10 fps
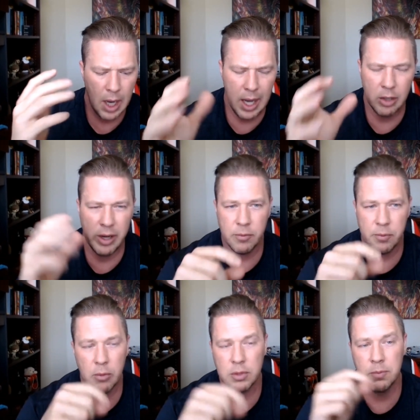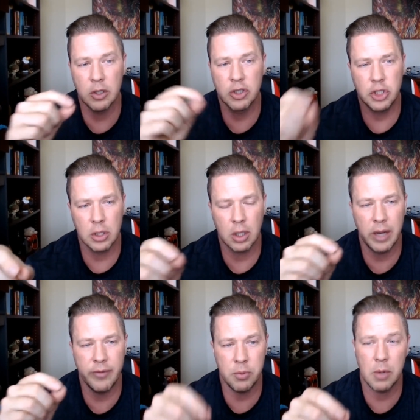I don't have a problem with milk sugar.
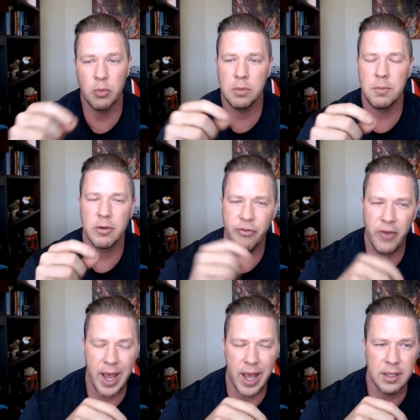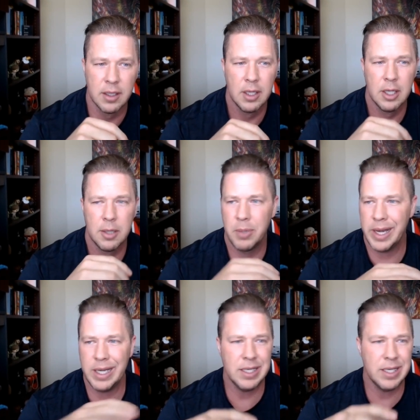I have a problem with milk fat, but
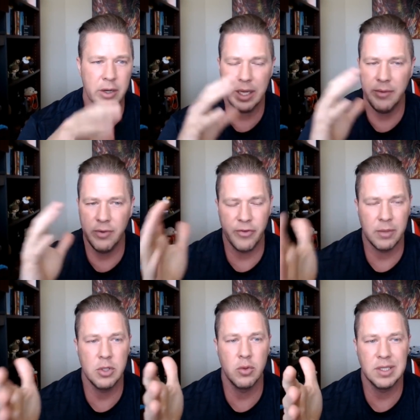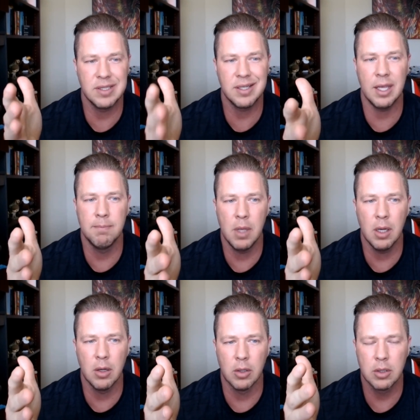any dairy, even if I'm doing skim
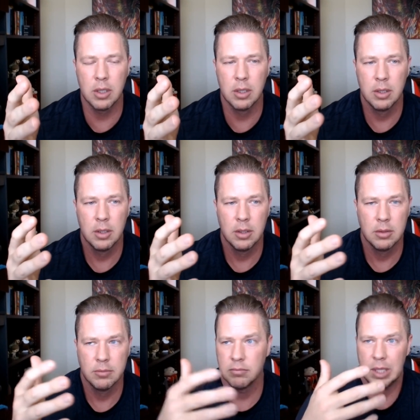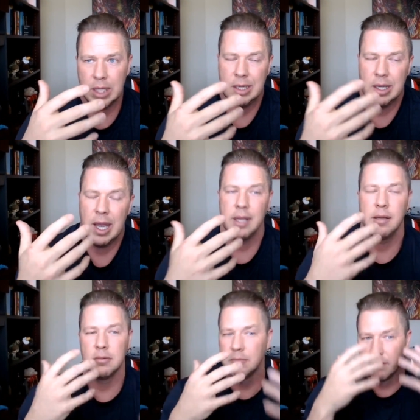milk, like
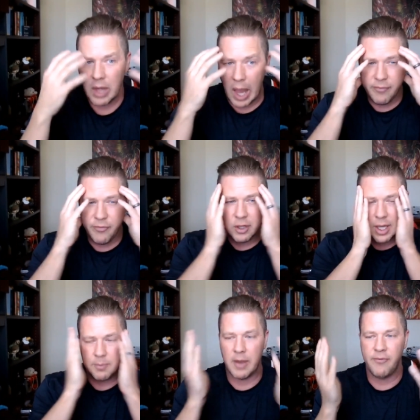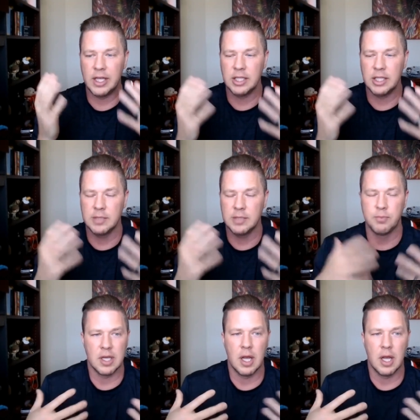I, I feel like my face floats
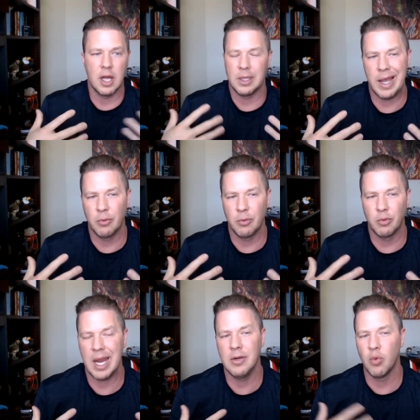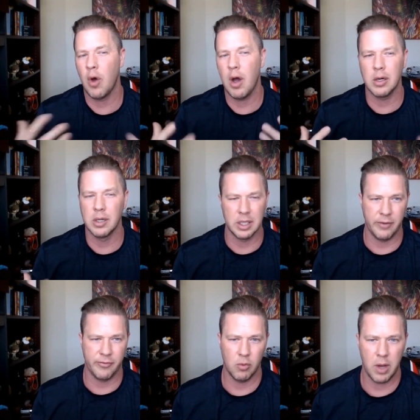up and like I retain water in a
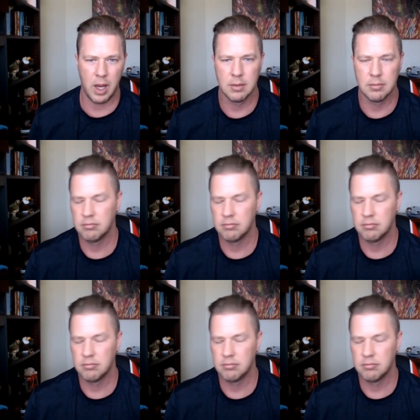different way.